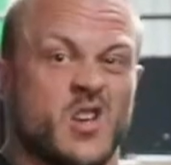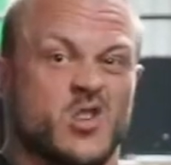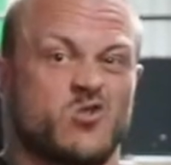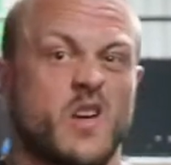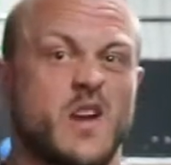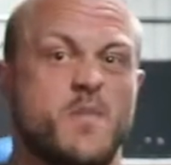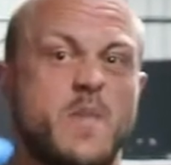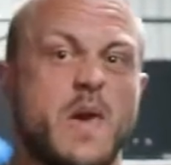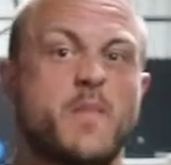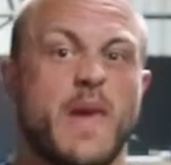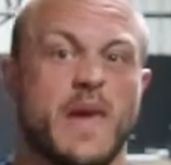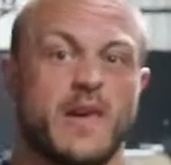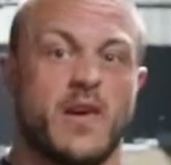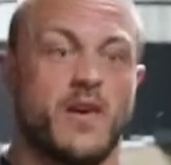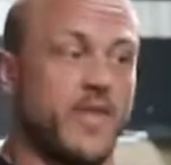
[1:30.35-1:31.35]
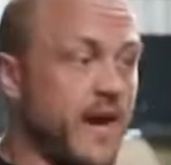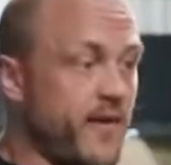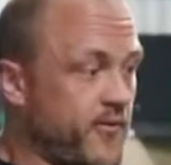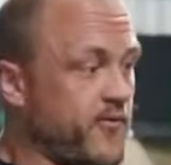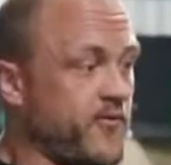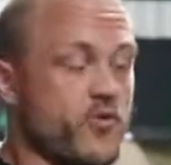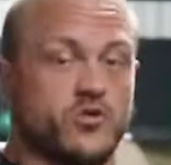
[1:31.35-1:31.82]
trying to mimic
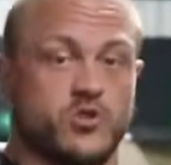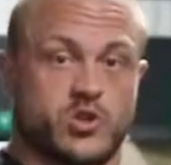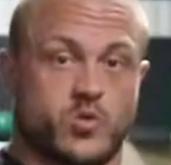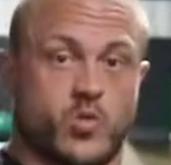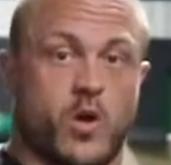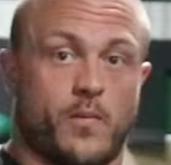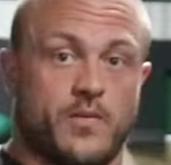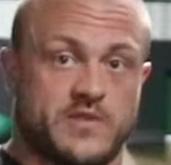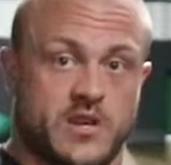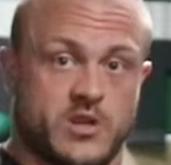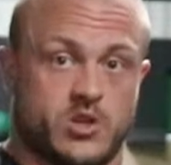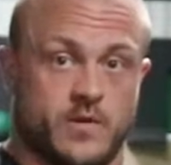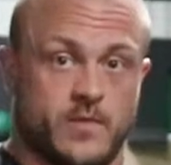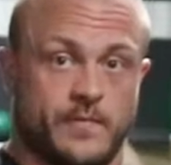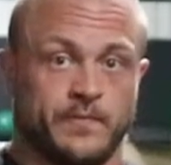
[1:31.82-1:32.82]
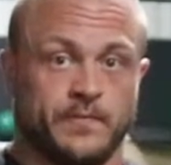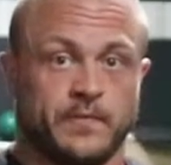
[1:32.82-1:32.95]
that front squat position.